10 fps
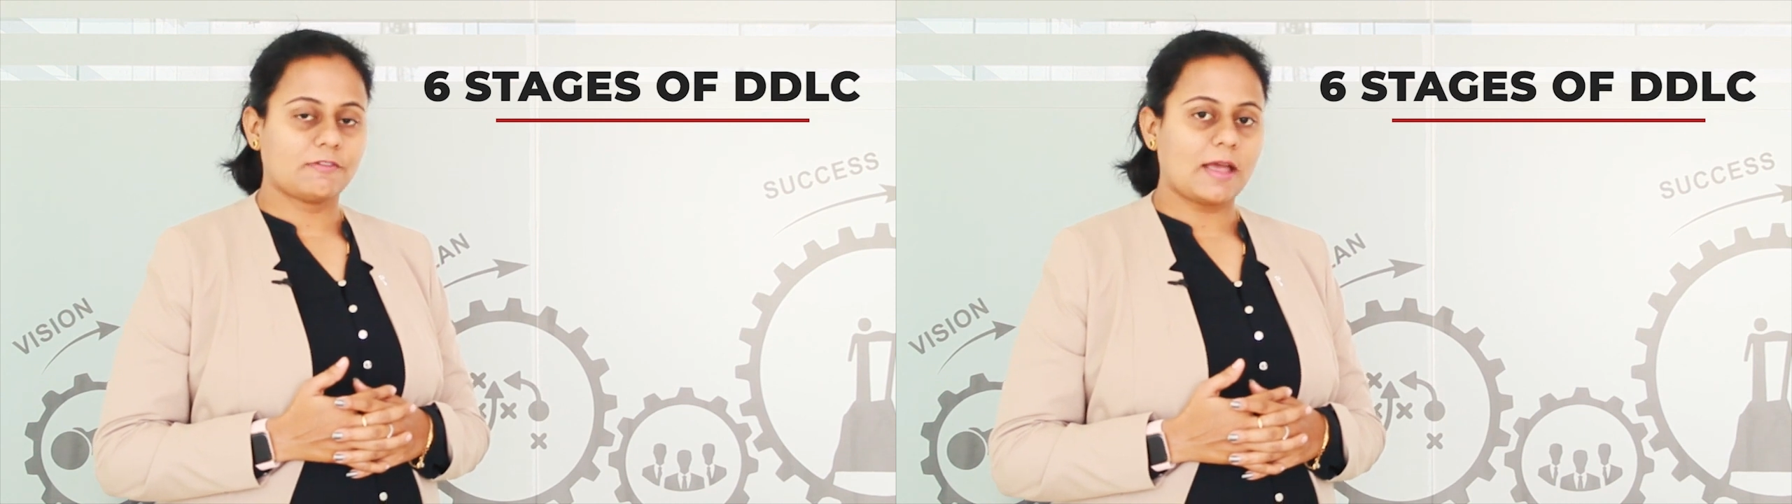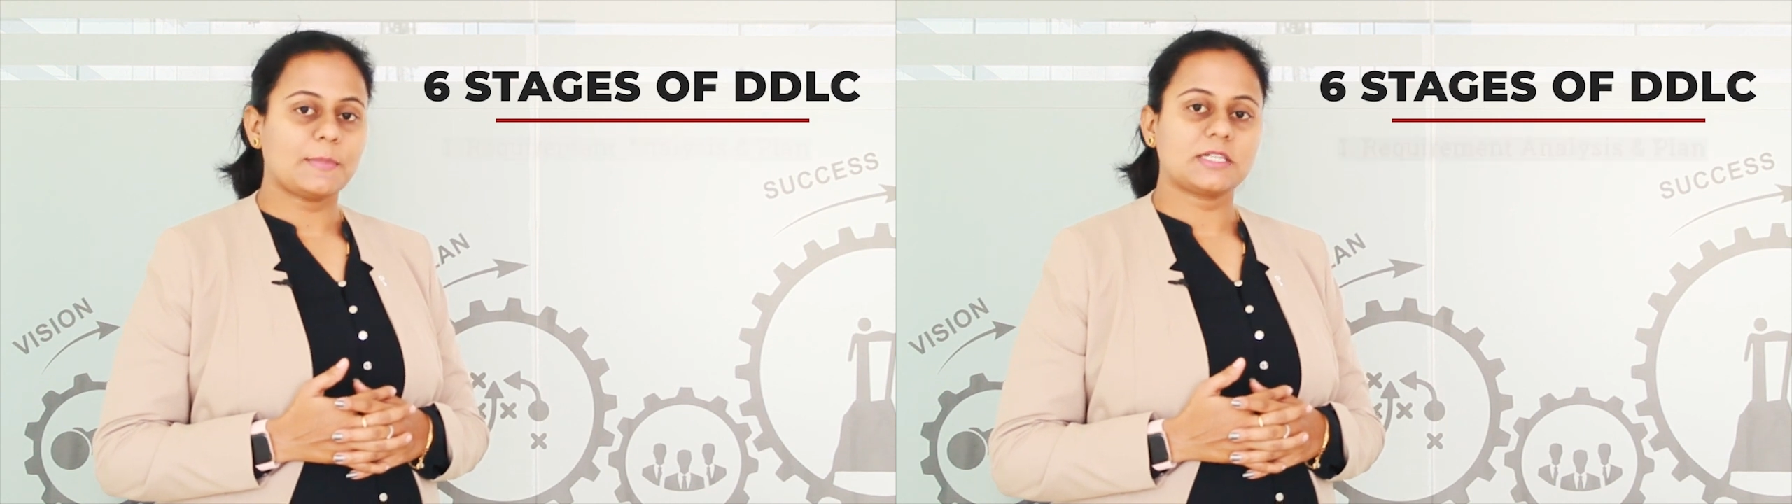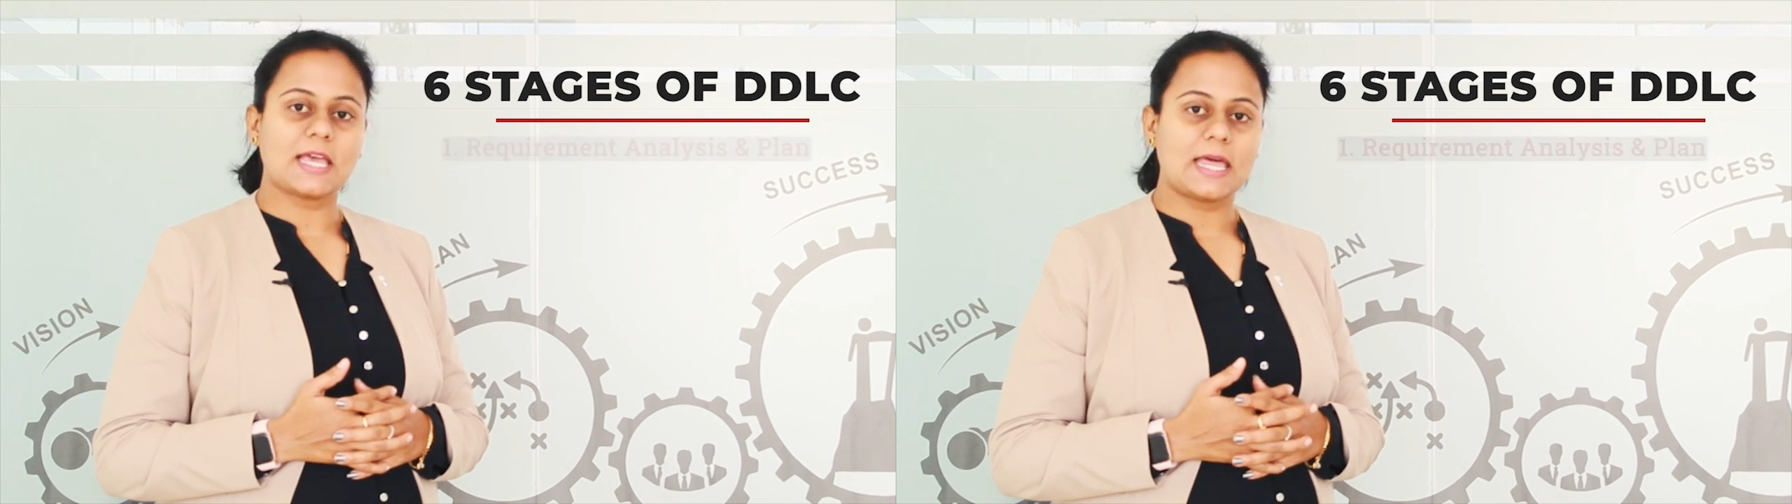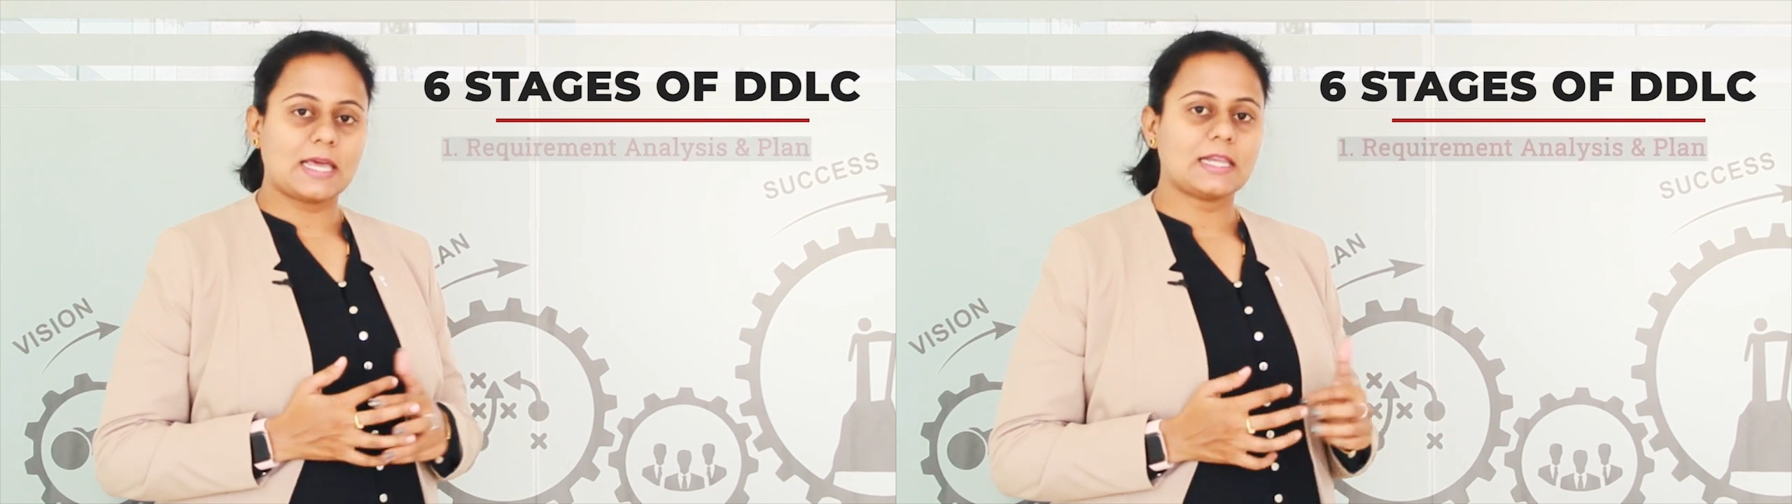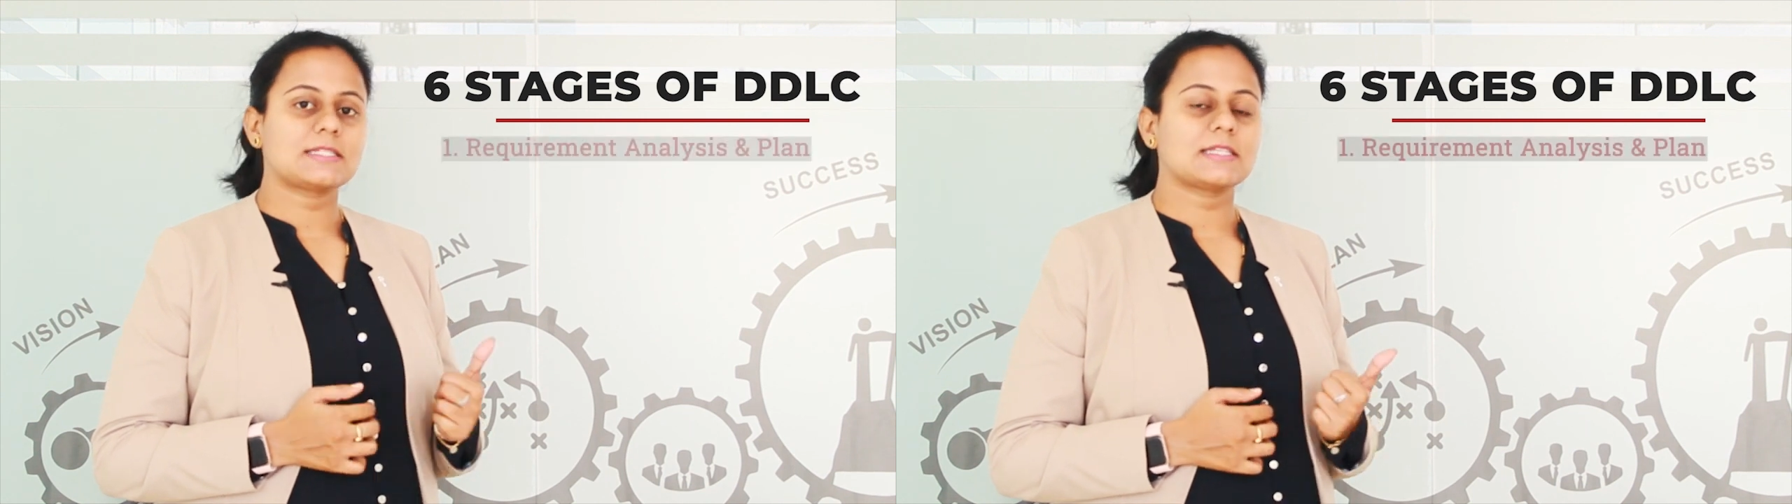
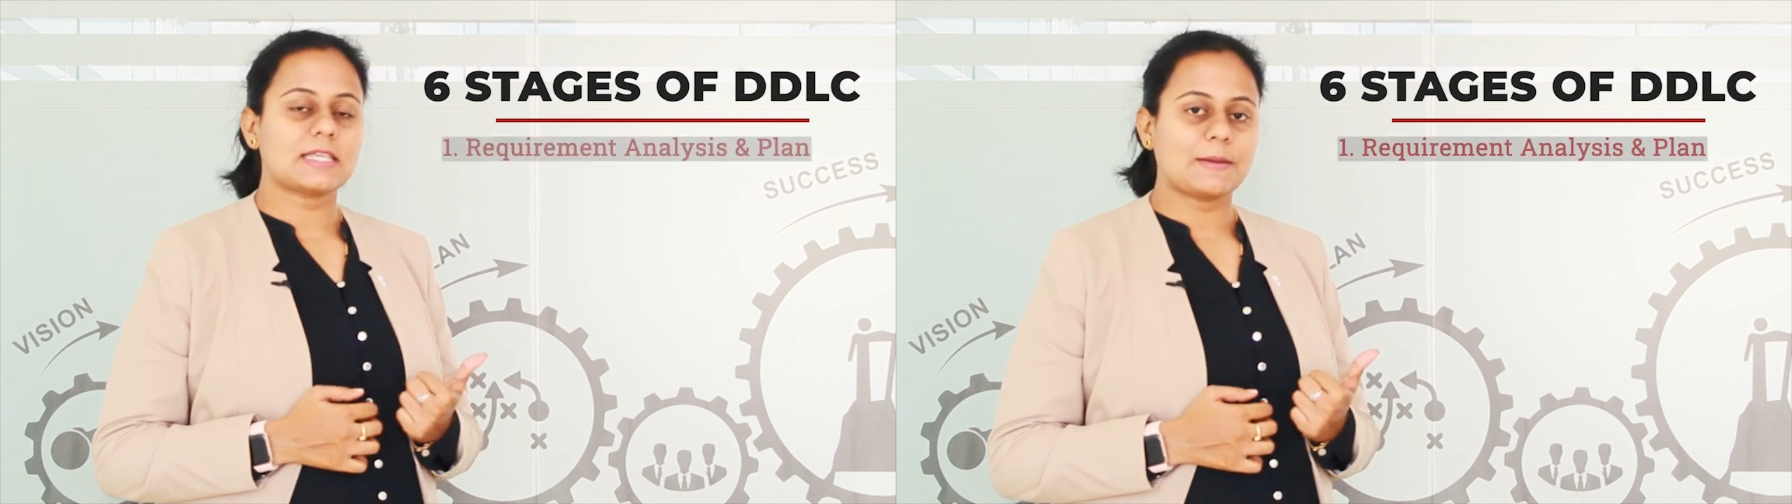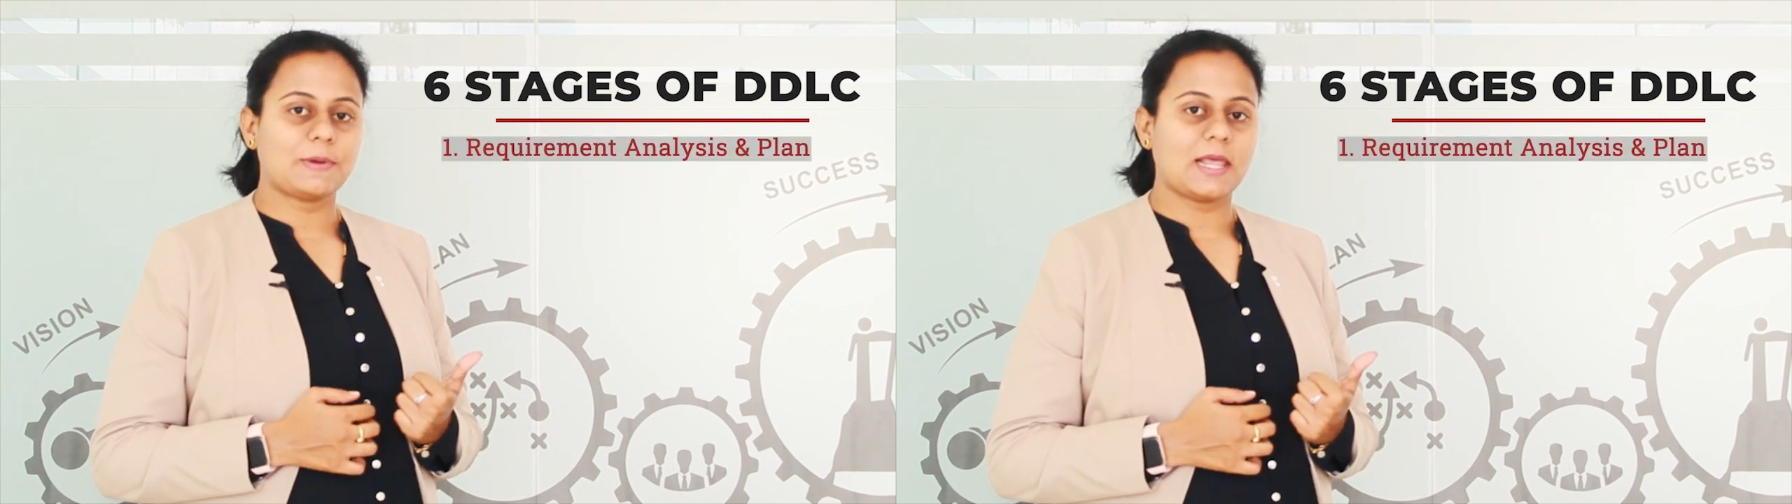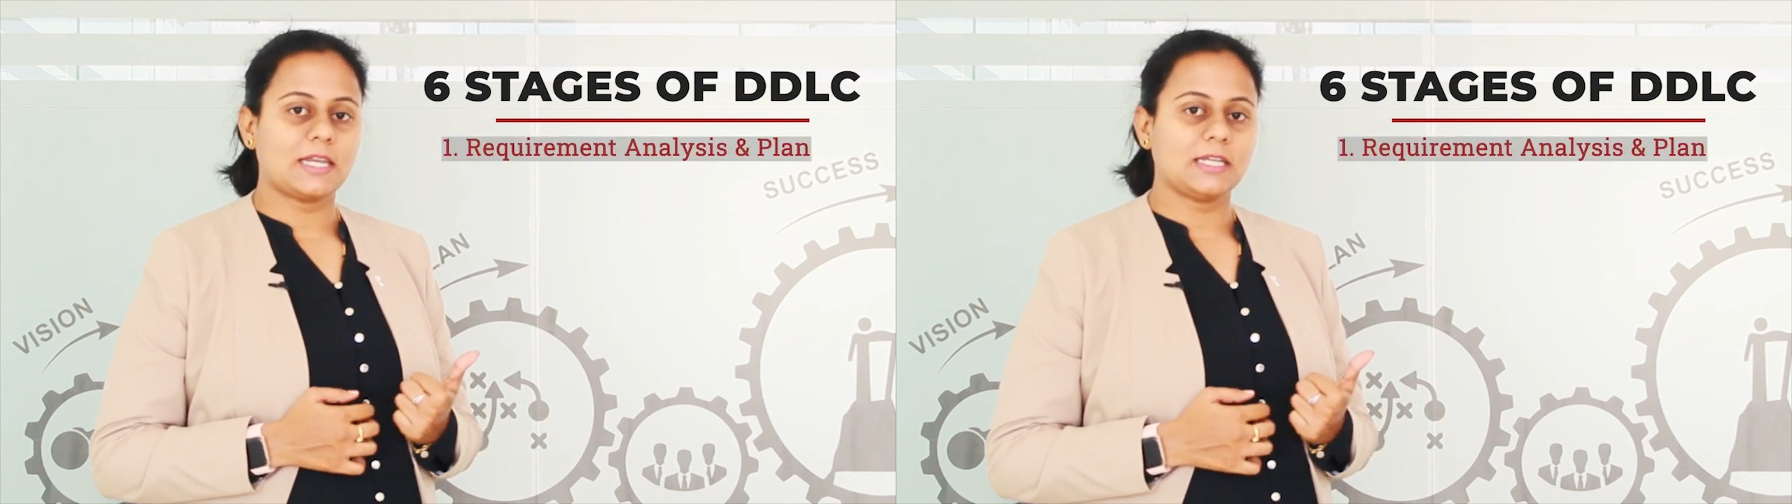requirement analysis